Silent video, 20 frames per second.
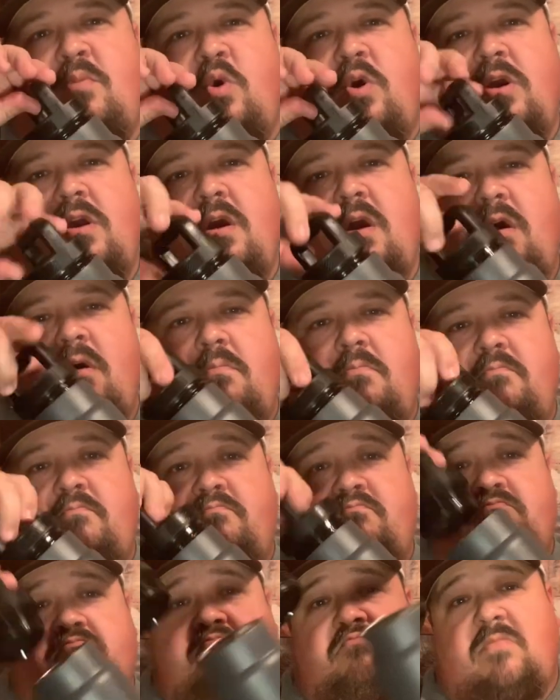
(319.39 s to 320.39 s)
boy up.
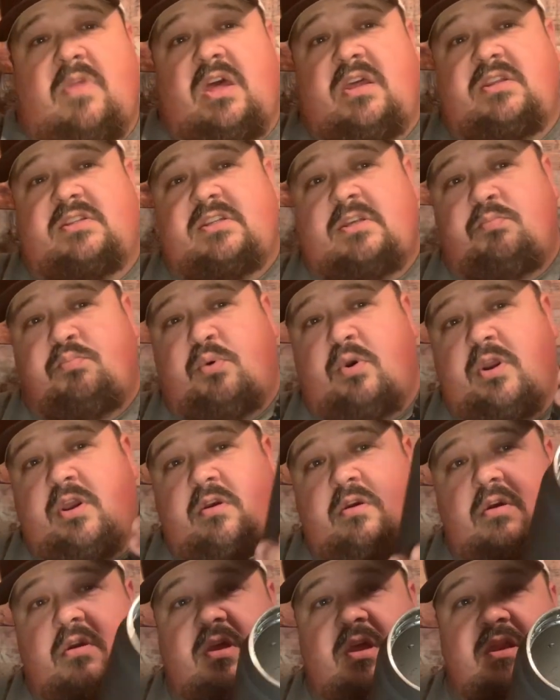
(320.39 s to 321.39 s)
Now this is a pretty
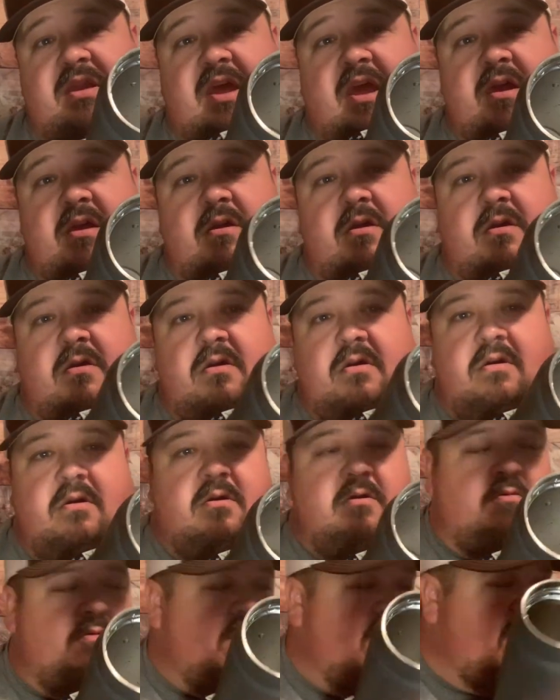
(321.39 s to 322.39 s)
good container,
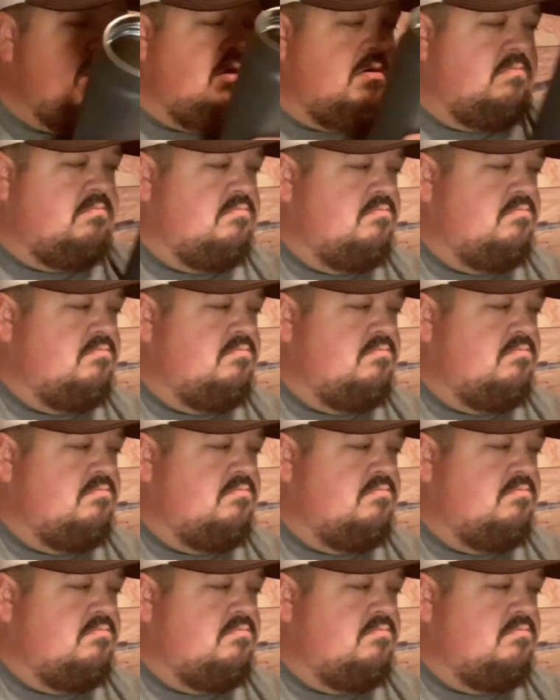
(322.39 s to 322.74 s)
right?